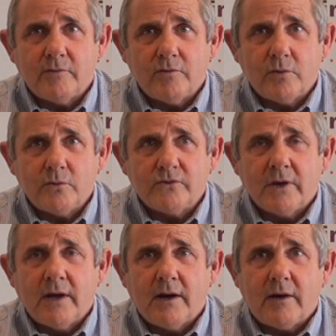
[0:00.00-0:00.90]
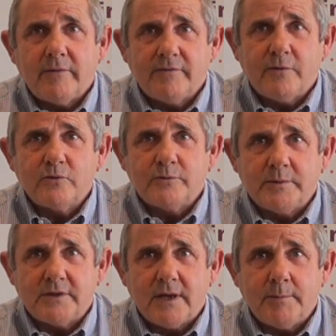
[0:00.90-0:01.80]
the rules. Our
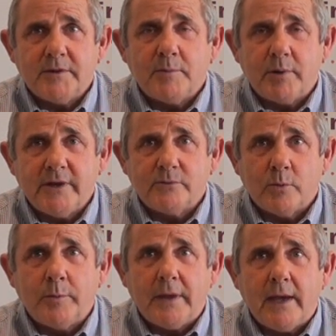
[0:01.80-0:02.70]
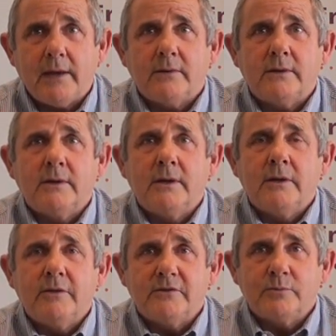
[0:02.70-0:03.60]
enforcement team and the police will be out
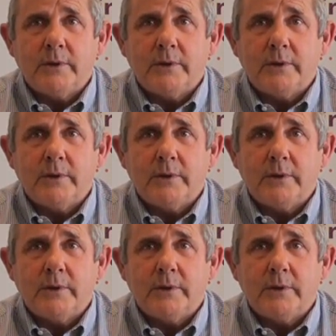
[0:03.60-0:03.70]
this